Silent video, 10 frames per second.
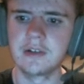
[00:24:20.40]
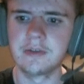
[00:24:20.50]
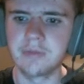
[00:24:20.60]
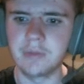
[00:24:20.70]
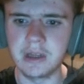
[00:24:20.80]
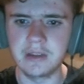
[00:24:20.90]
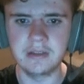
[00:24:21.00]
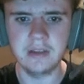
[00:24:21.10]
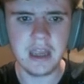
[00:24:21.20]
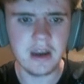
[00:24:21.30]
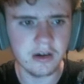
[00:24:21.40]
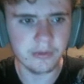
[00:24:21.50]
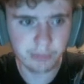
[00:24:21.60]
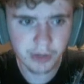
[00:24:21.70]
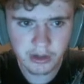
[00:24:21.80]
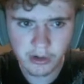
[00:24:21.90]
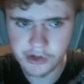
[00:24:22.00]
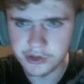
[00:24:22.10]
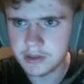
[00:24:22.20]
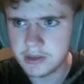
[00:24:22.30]
But they are pretty
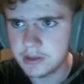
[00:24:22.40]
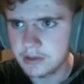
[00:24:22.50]
gorgeous.